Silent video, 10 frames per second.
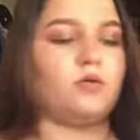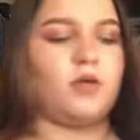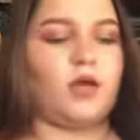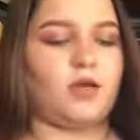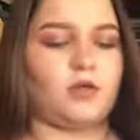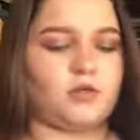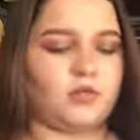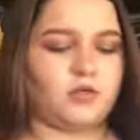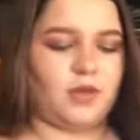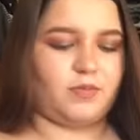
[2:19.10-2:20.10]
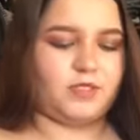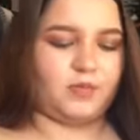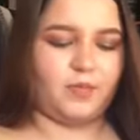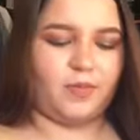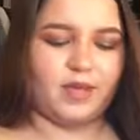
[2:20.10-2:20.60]
I also grabbed
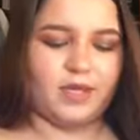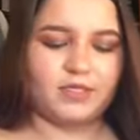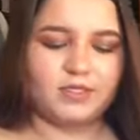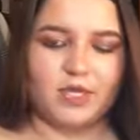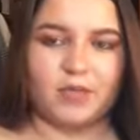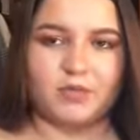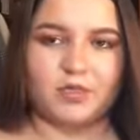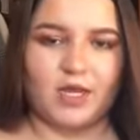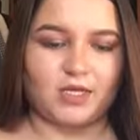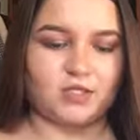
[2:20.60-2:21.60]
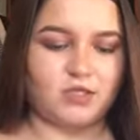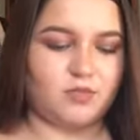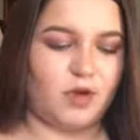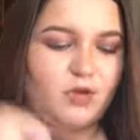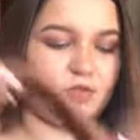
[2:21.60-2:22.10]
some bags, and I'm gonna actually
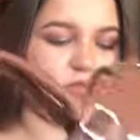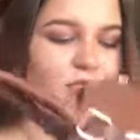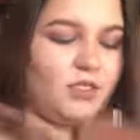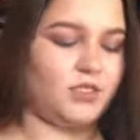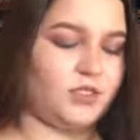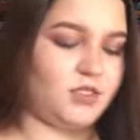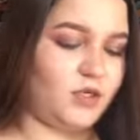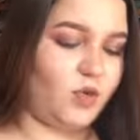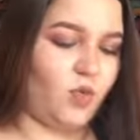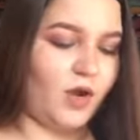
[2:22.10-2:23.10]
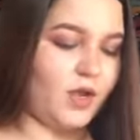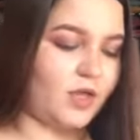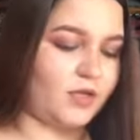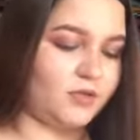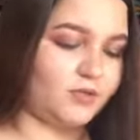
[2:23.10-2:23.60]
model these. Wow.
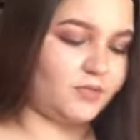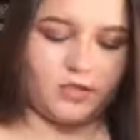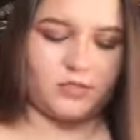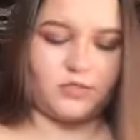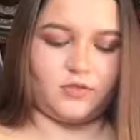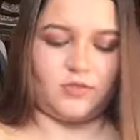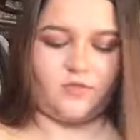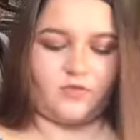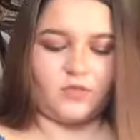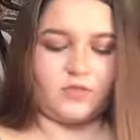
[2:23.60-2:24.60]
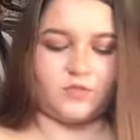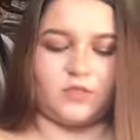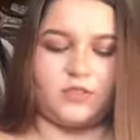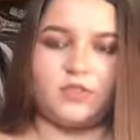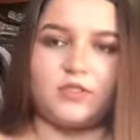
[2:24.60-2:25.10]
Okay, so the first
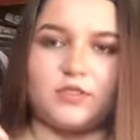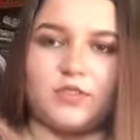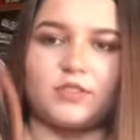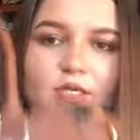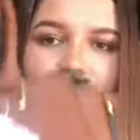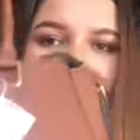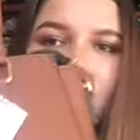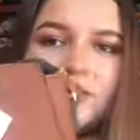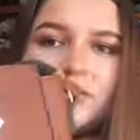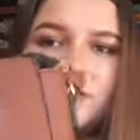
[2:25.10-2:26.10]
one looks like this.